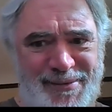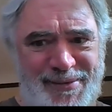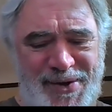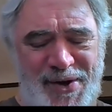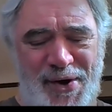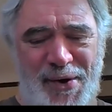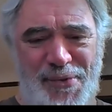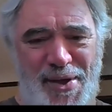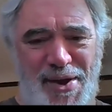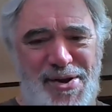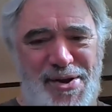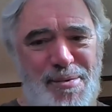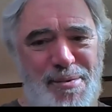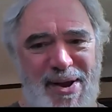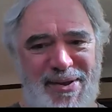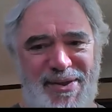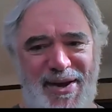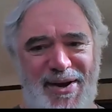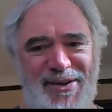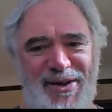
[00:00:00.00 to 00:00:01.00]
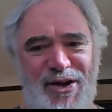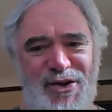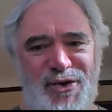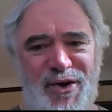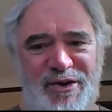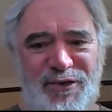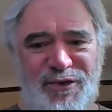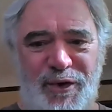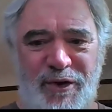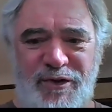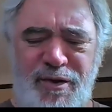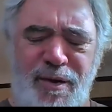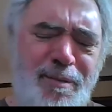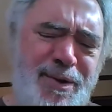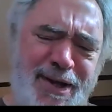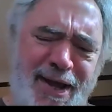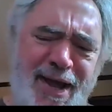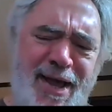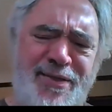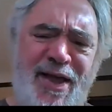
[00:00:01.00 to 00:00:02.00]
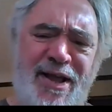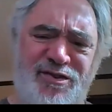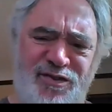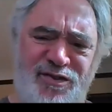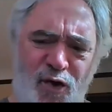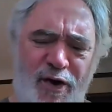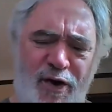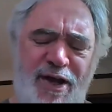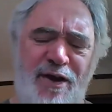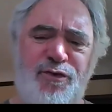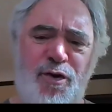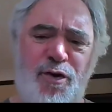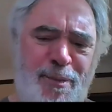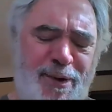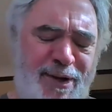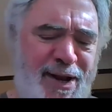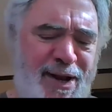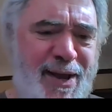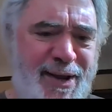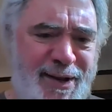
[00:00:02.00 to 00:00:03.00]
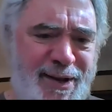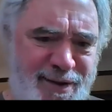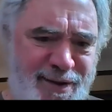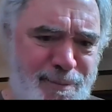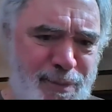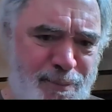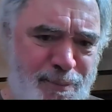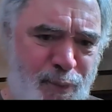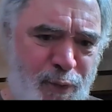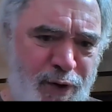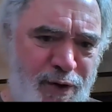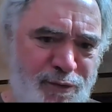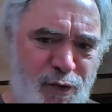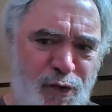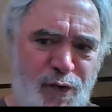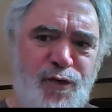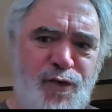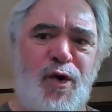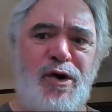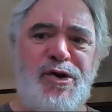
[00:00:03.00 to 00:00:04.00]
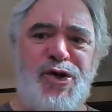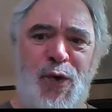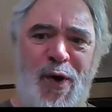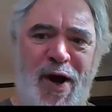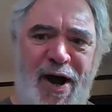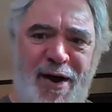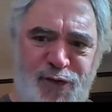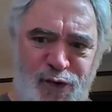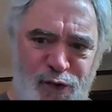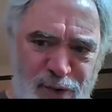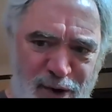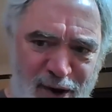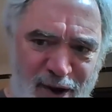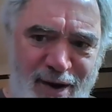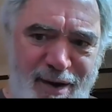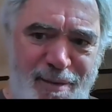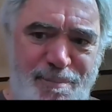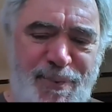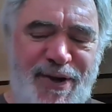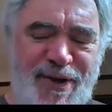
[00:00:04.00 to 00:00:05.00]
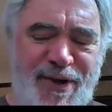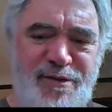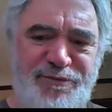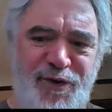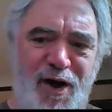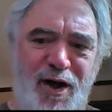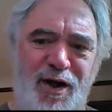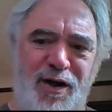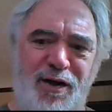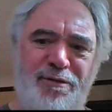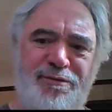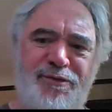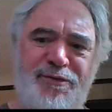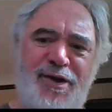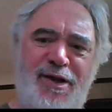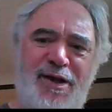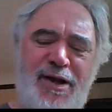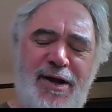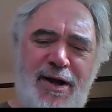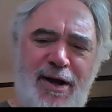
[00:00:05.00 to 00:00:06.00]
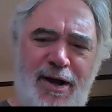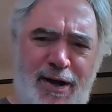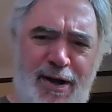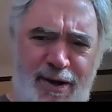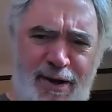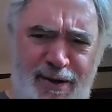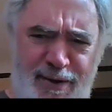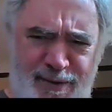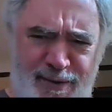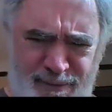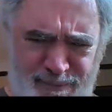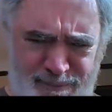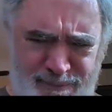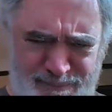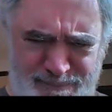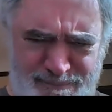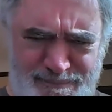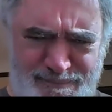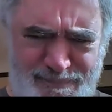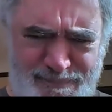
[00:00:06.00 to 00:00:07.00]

you know, then you make the antitrust laws. I mean, again, that's talking from an academic point of view. Of course, you have to be involved um,